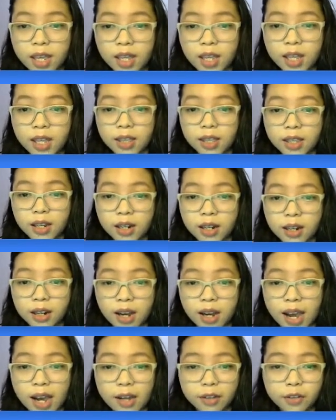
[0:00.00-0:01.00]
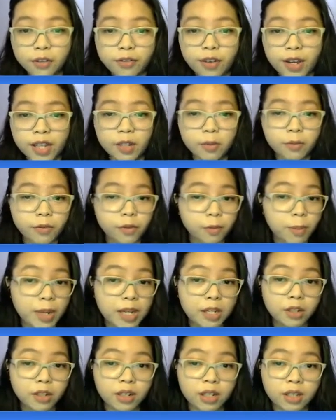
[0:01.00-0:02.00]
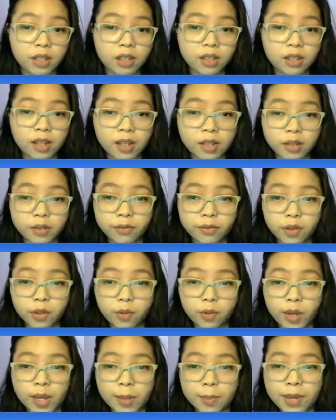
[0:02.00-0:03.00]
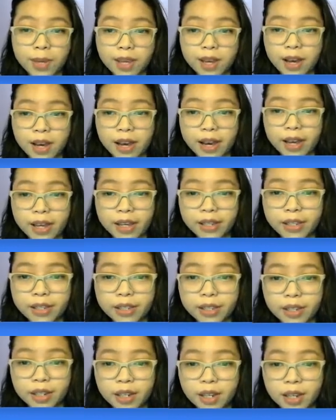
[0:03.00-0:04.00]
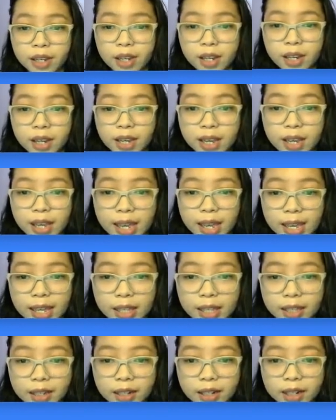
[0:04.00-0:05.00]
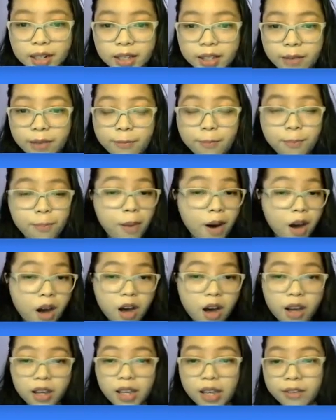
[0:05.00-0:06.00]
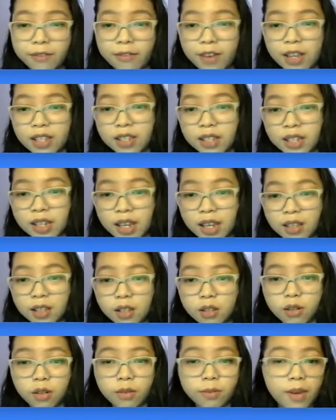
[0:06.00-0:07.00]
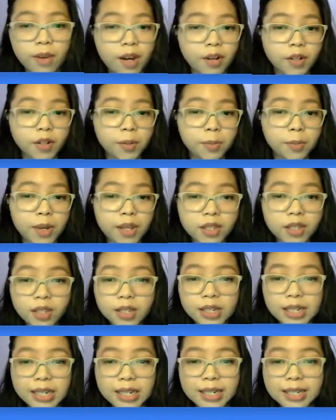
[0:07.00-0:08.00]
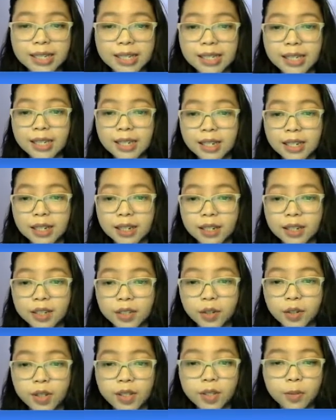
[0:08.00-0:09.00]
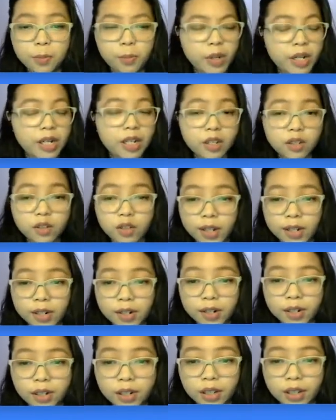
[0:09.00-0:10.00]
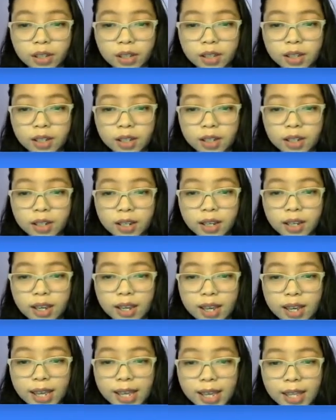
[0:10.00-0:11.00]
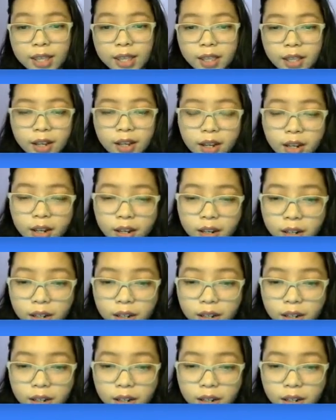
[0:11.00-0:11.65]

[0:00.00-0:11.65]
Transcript: And how to find information in the TensorFlow APIs, and debug, investigate, and solve error messages. So it's pretty general. And